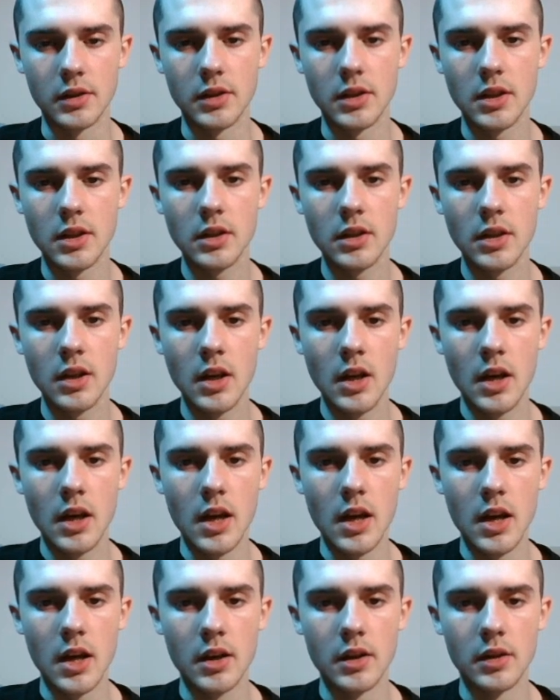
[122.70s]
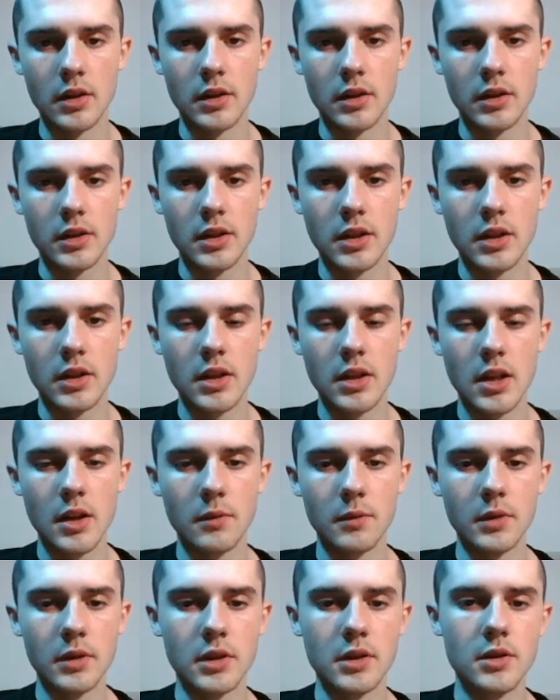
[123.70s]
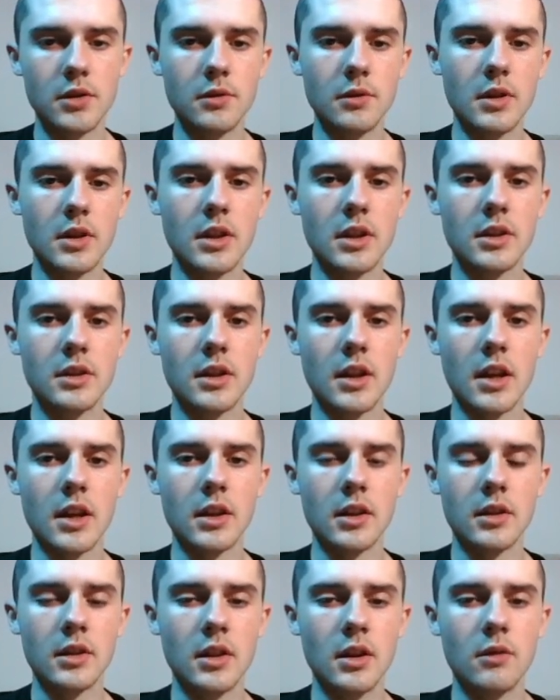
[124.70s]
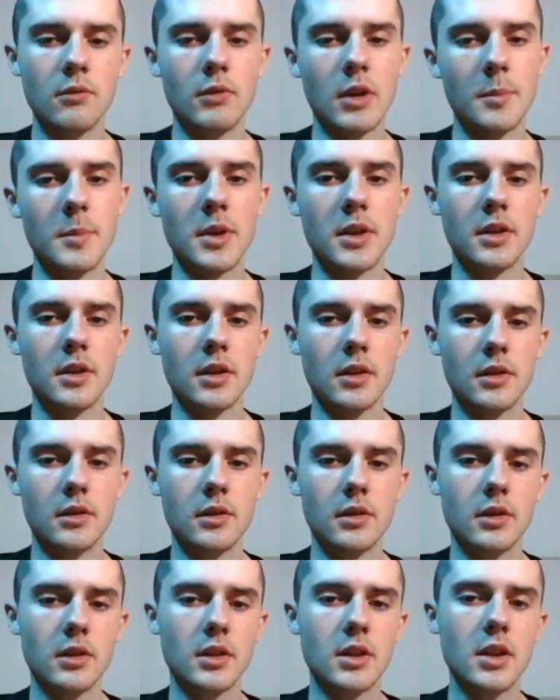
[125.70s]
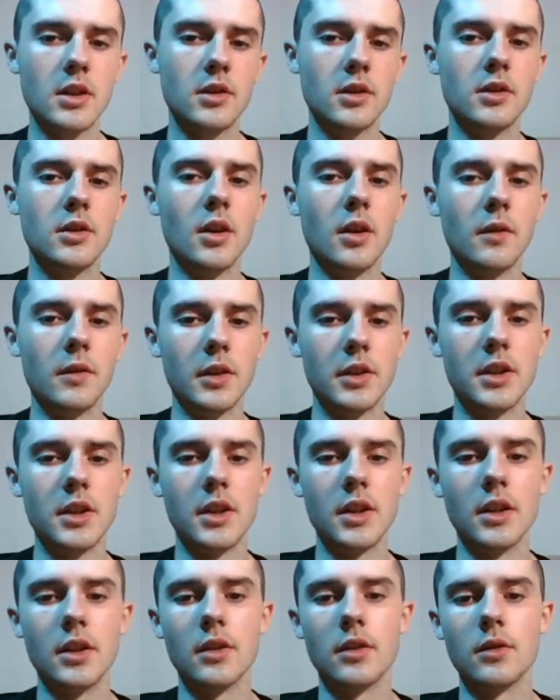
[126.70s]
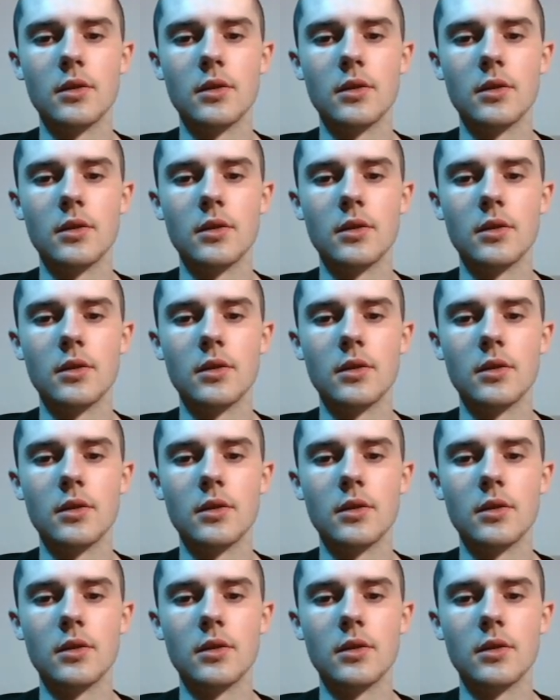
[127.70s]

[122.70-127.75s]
king, and the king can't really do anything. I mean, the king could go over here